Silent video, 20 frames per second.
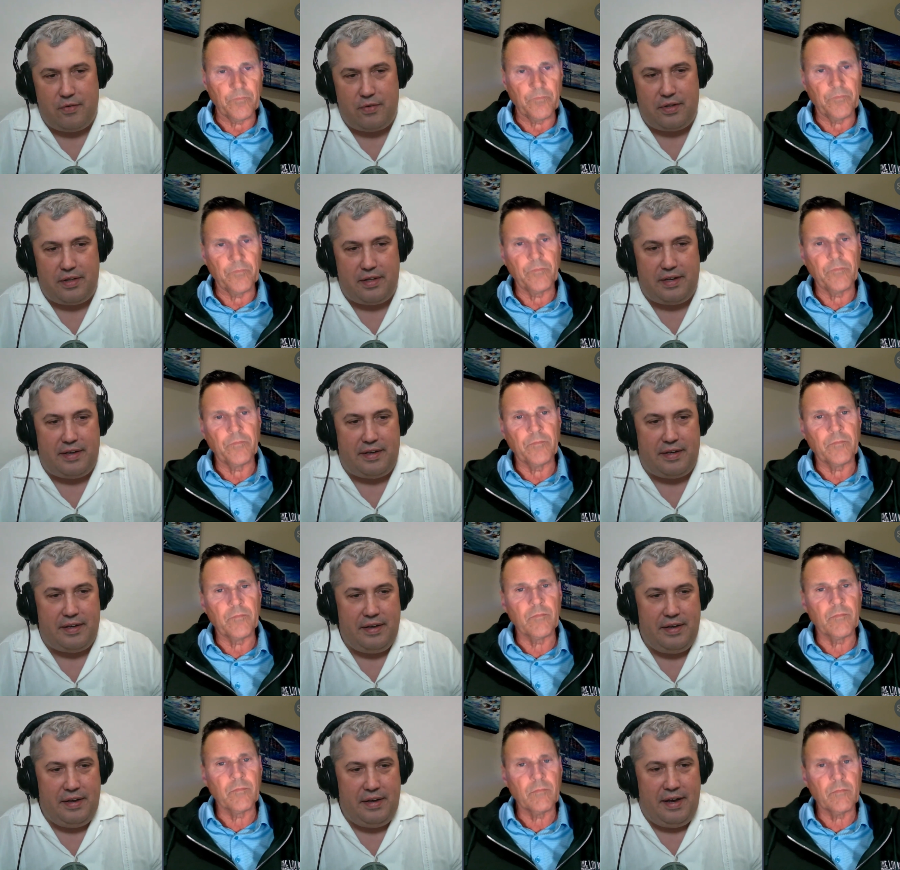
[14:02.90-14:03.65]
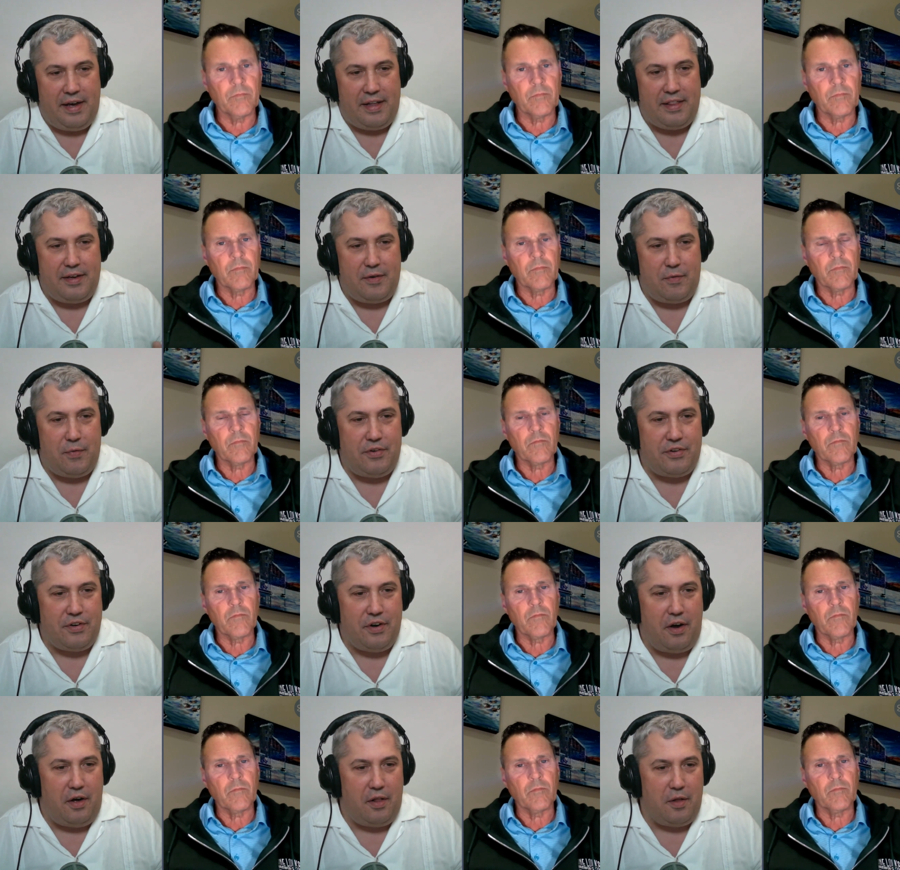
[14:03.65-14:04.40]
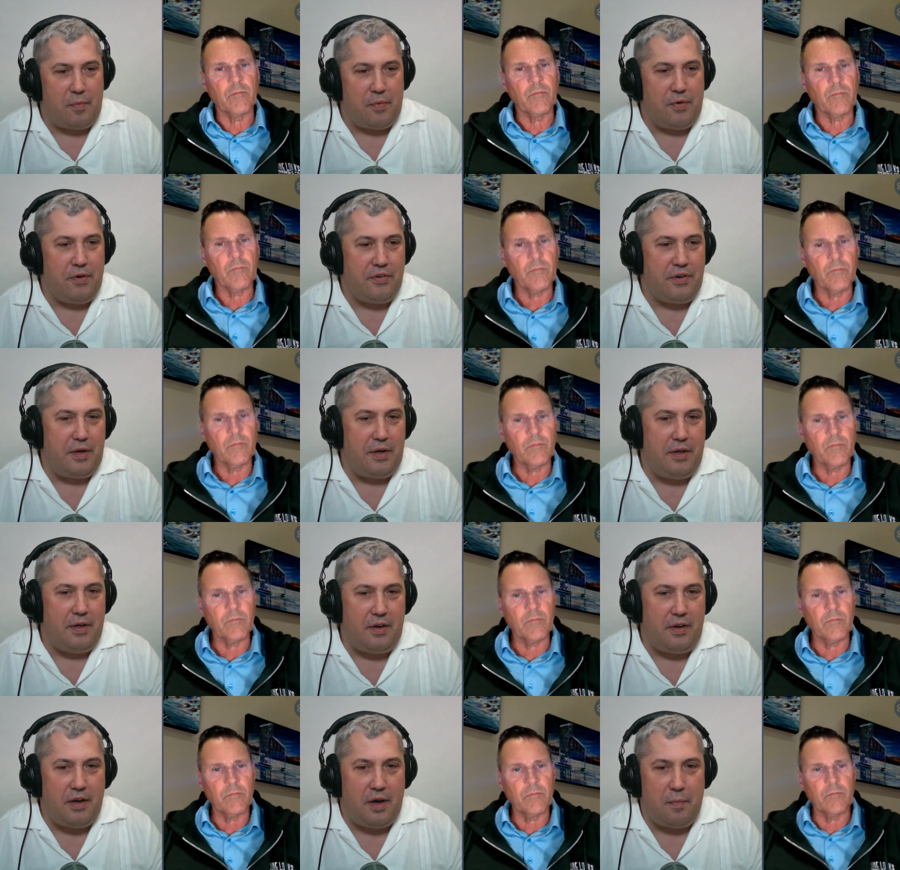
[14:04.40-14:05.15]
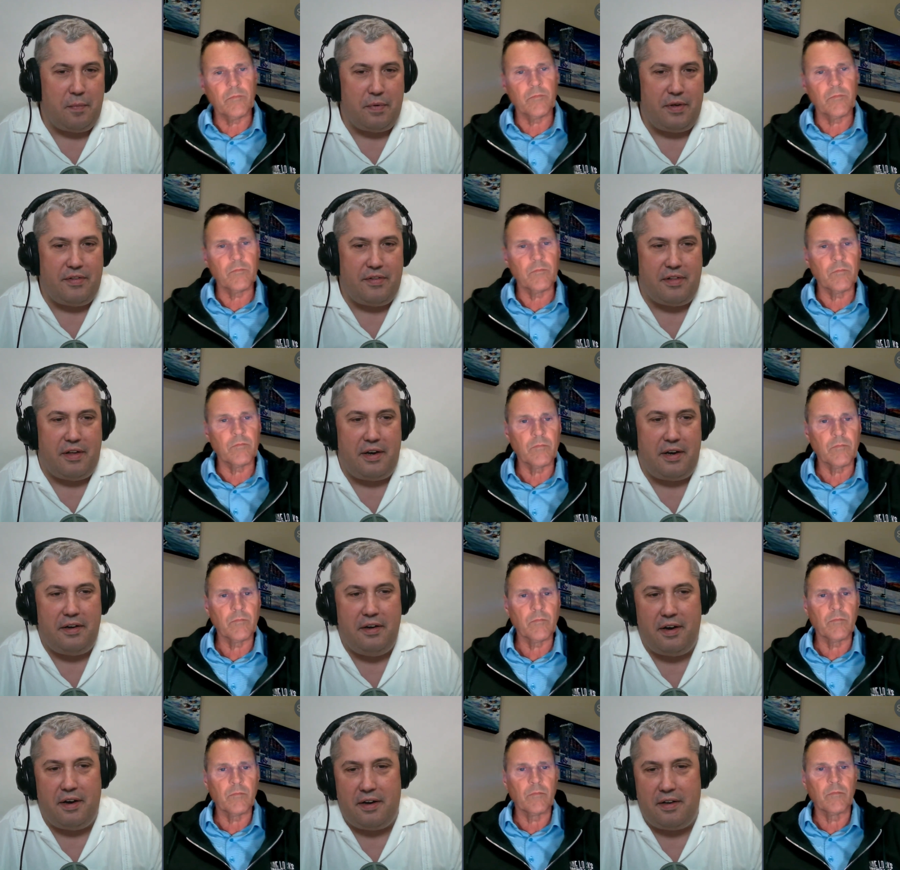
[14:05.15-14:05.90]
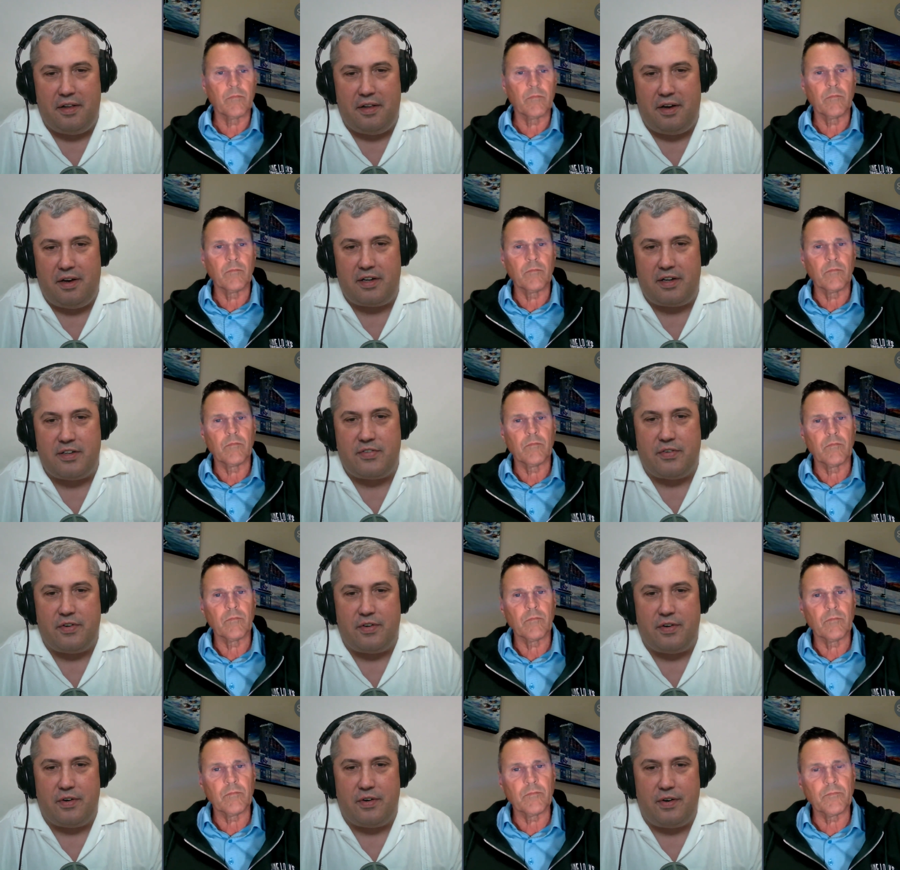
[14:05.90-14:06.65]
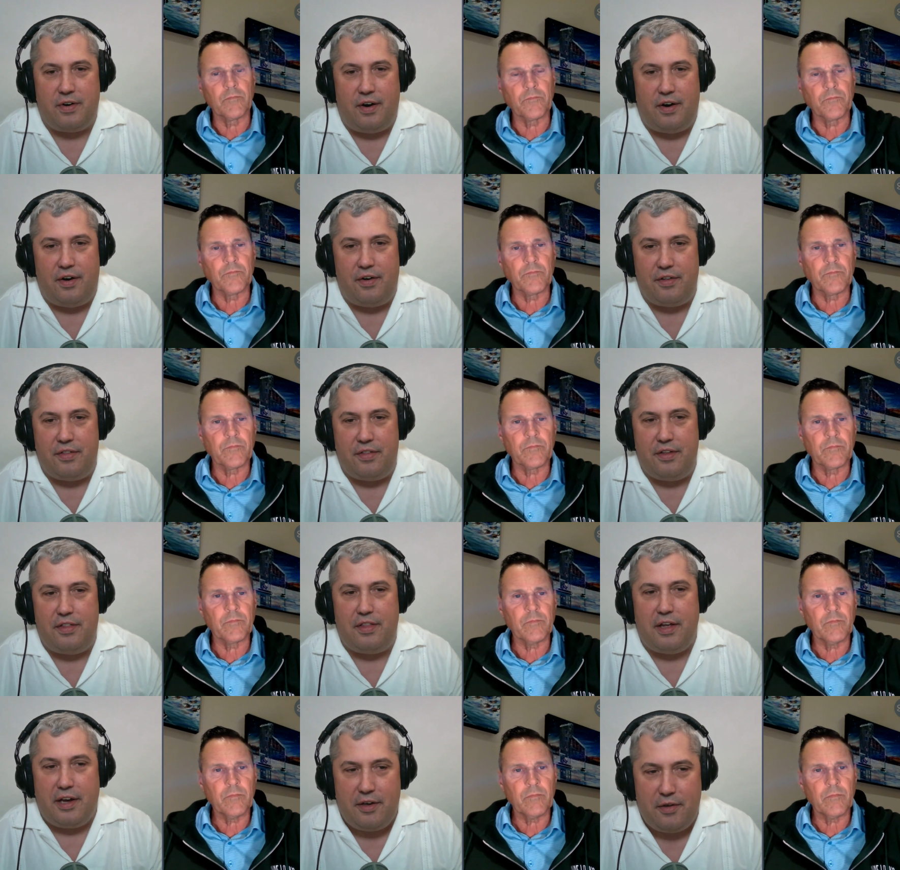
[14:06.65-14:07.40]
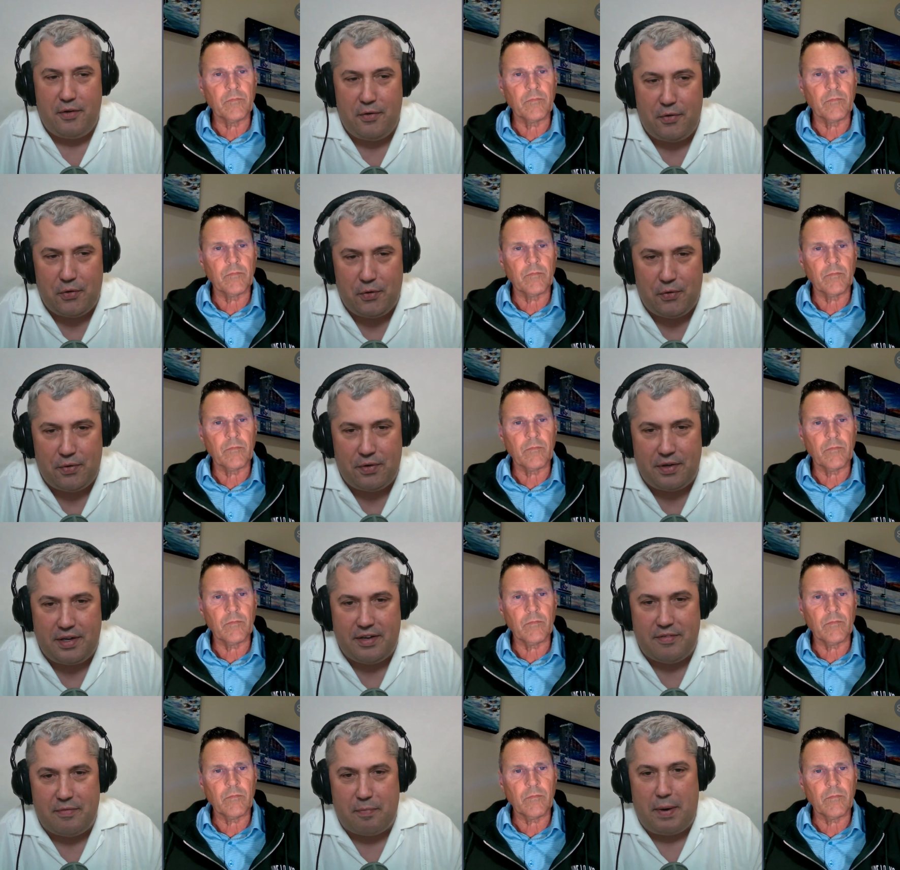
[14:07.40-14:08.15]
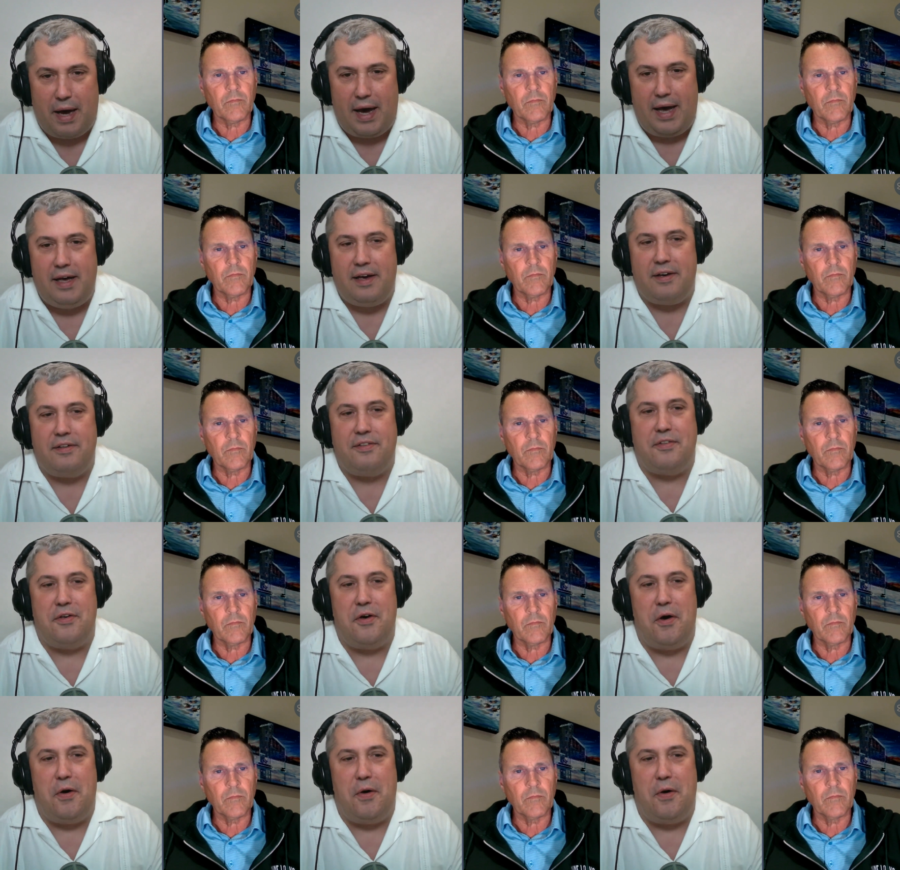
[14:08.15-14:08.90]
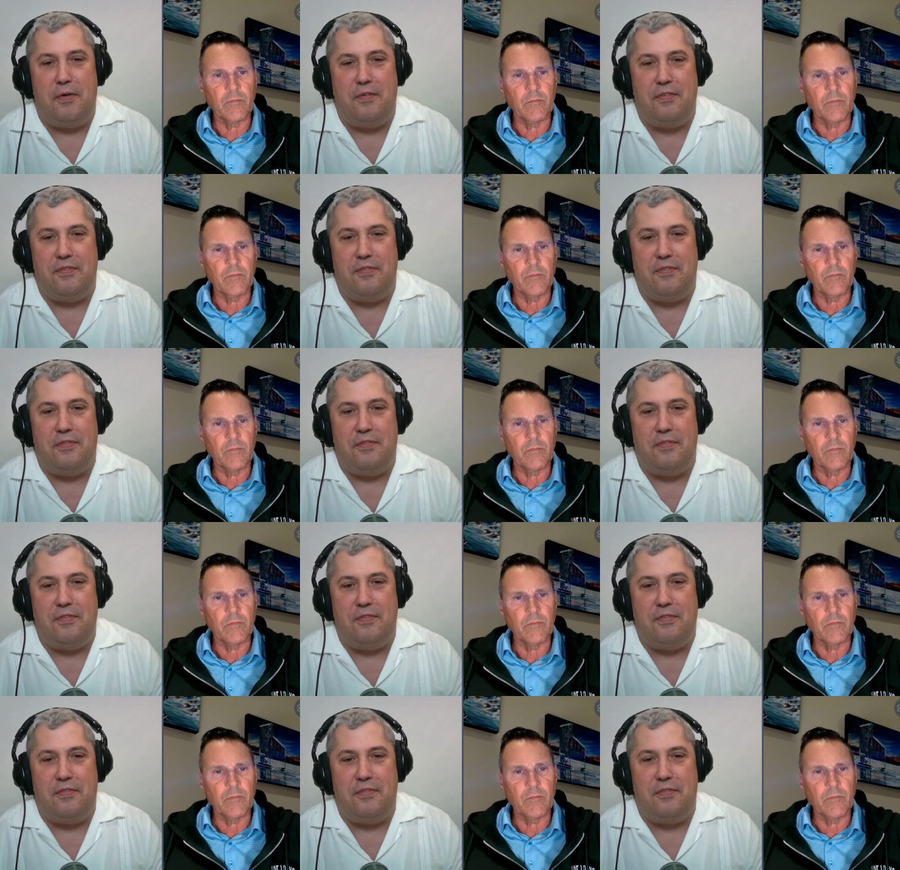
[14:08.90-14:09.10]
Speaker 1: really, I think we should all appreciate companies like Nine Locks for all of that you do to give back. So